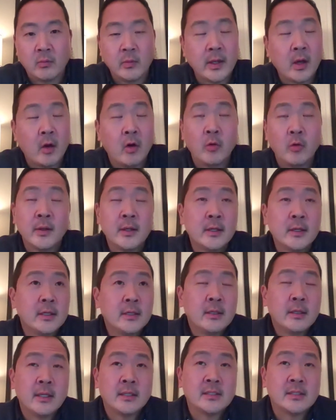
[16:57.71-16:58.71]
And we hope
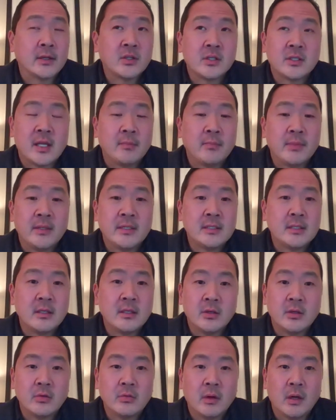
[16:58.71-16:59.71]
it's not just
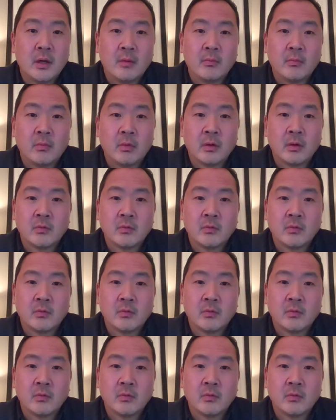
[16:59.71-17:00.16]
NBCU.